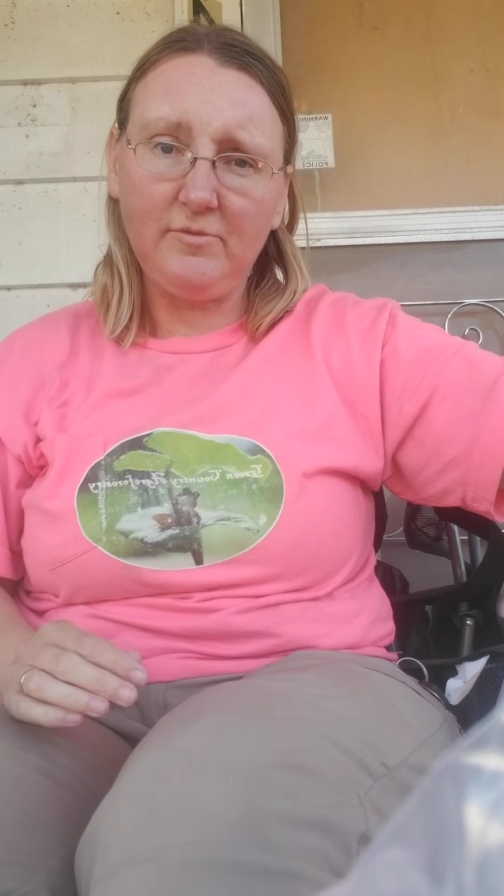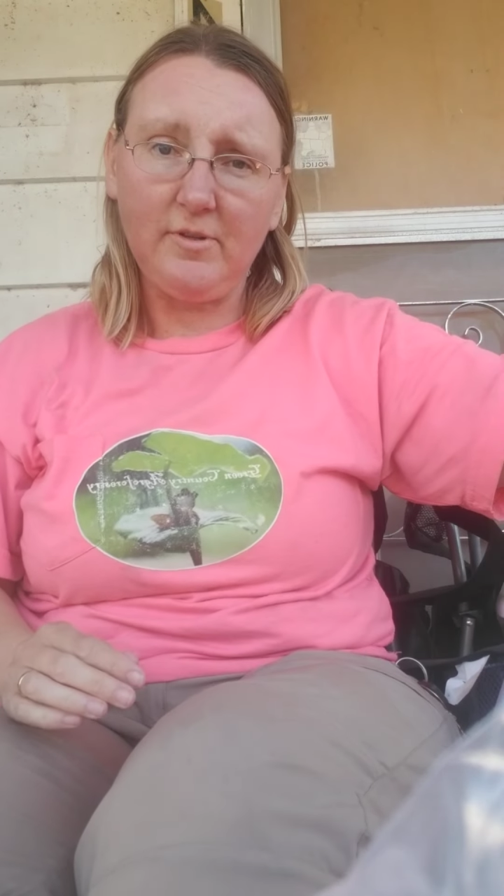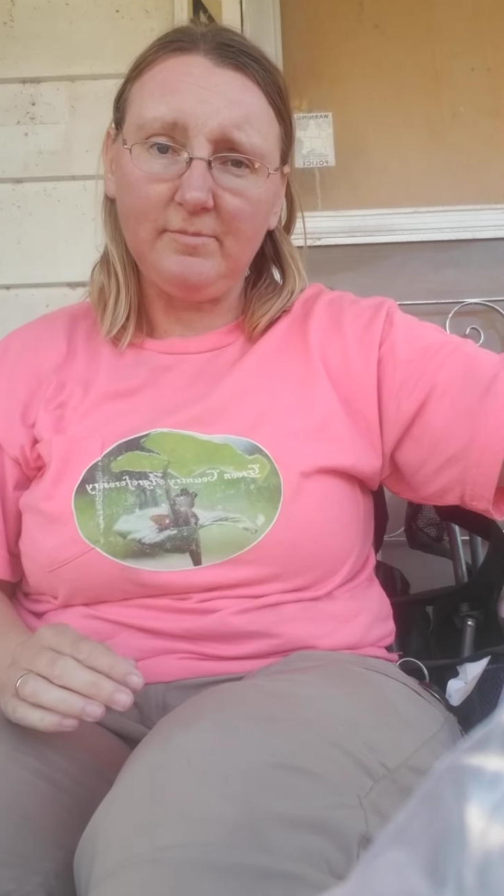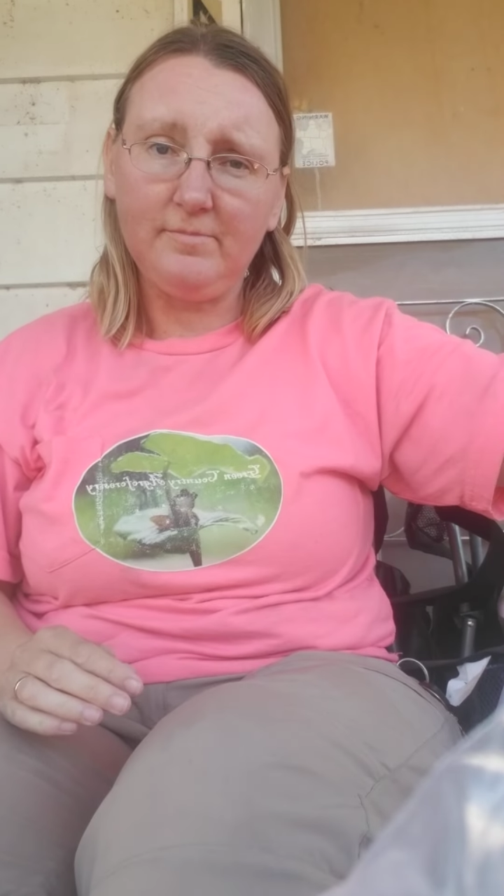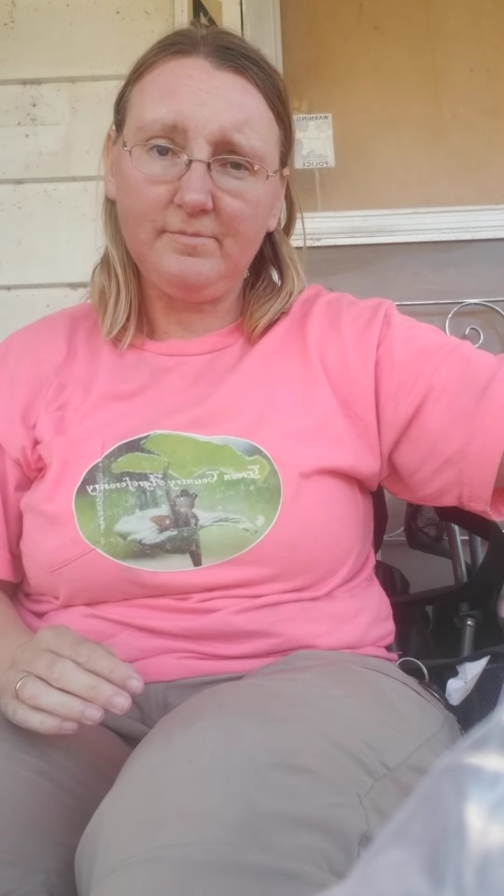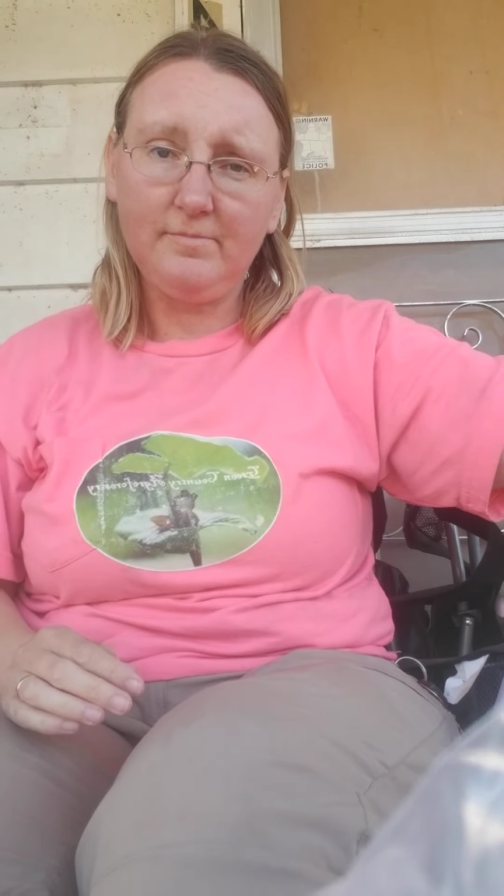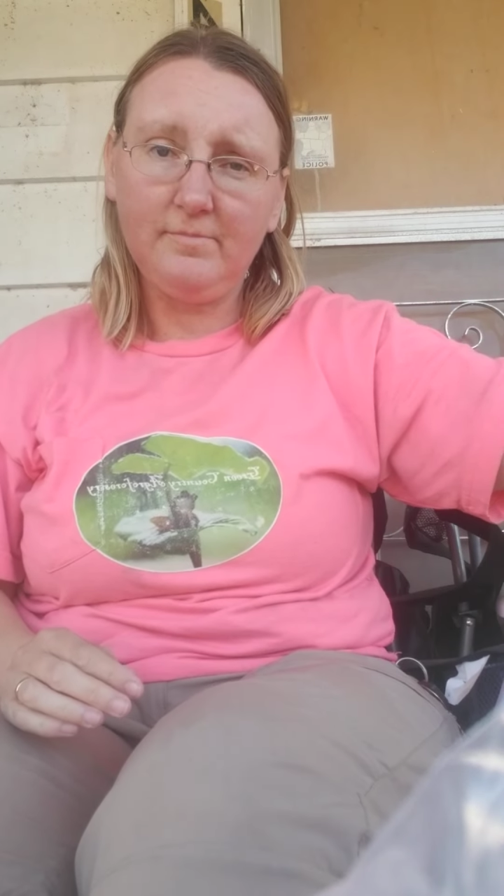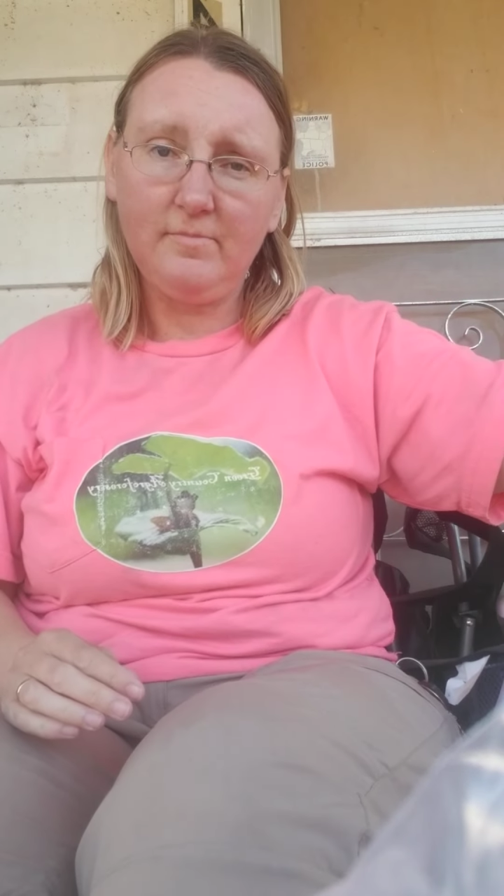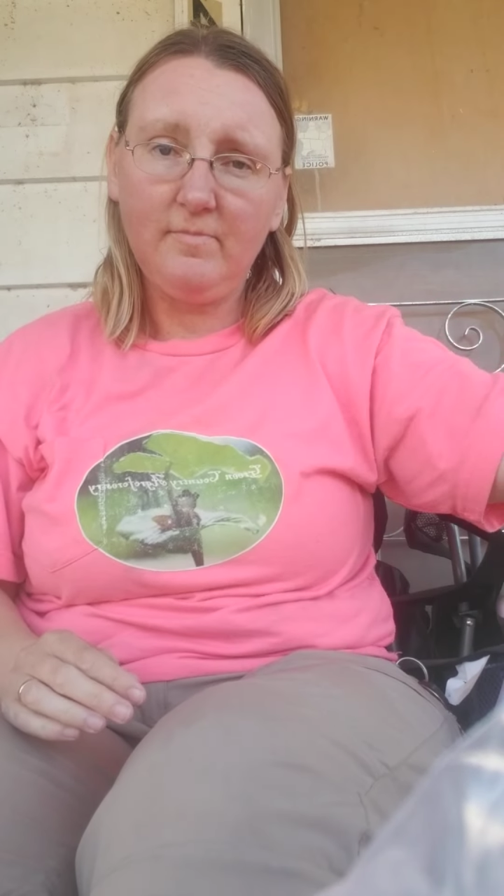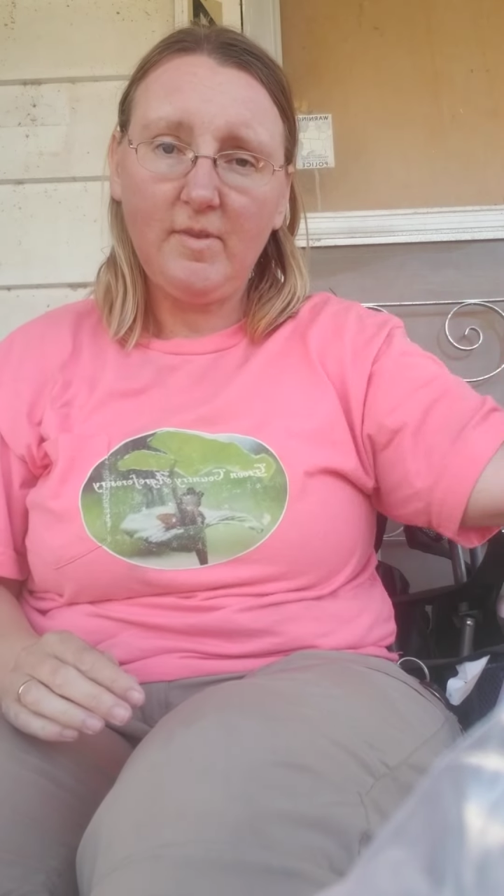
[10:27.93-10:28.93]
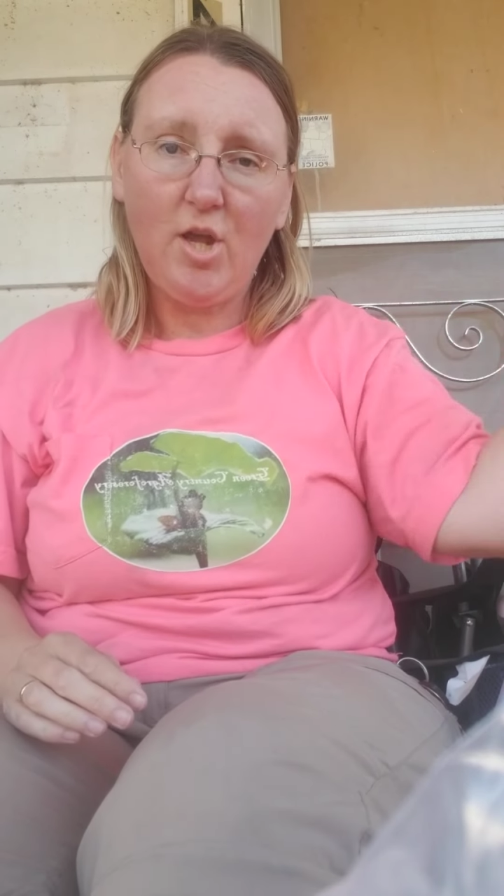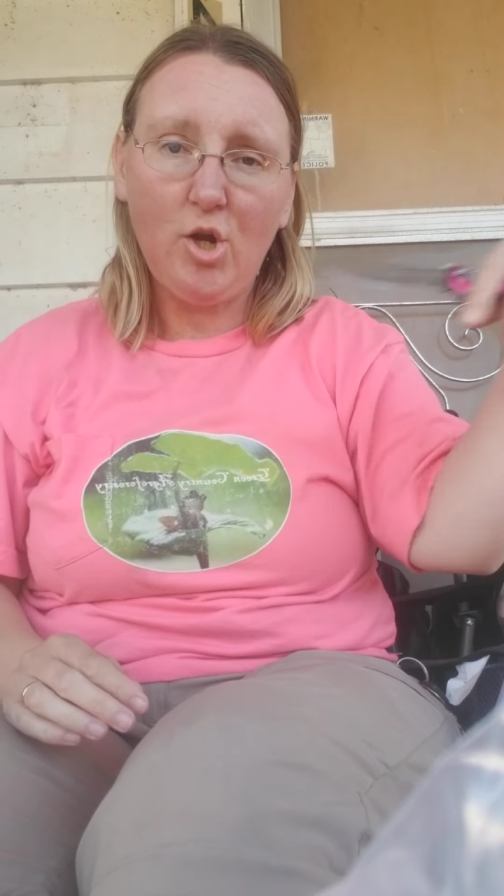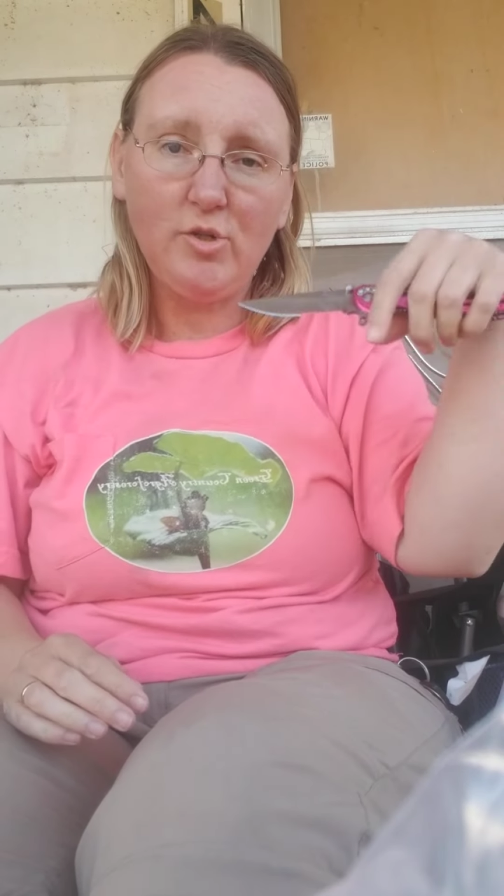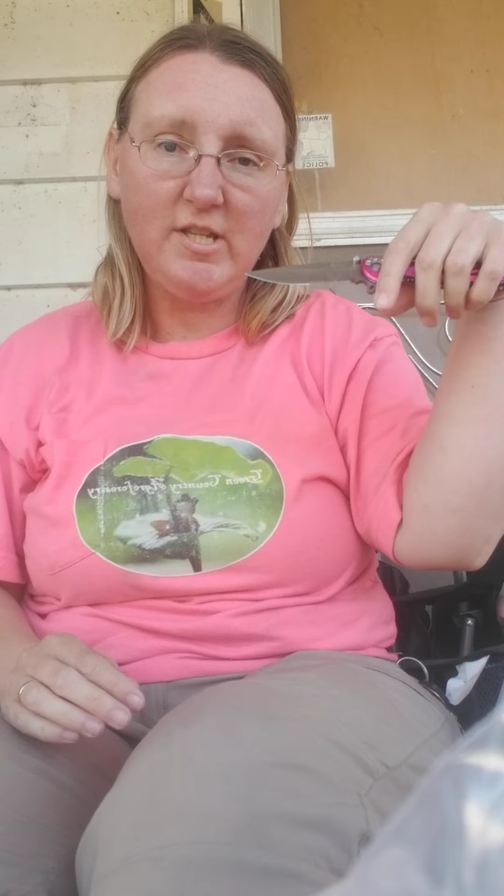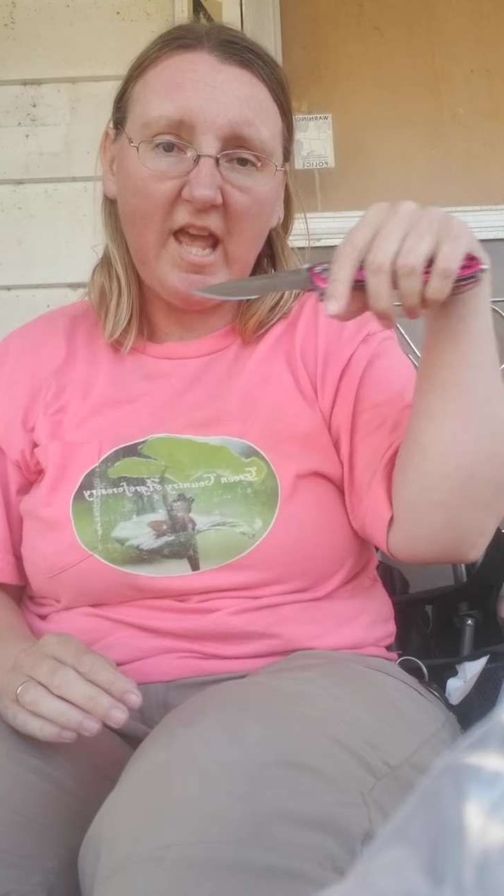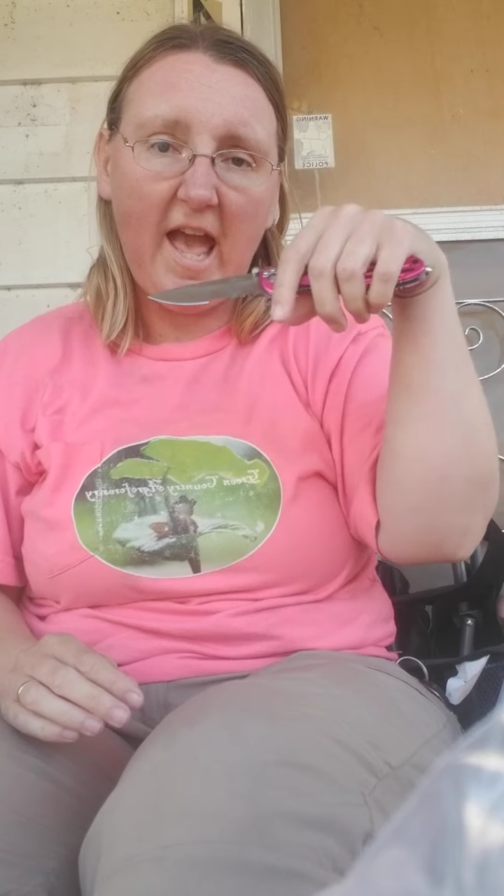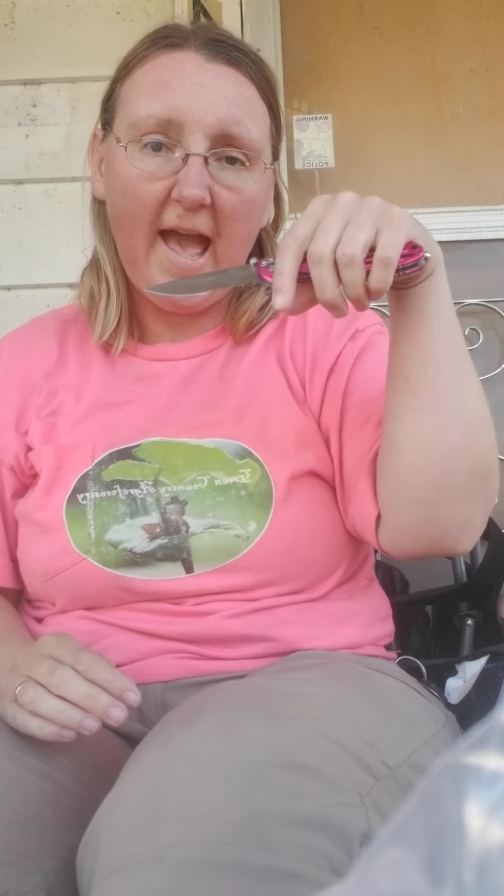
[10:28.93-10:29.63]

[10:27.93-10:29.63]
from. Her dad.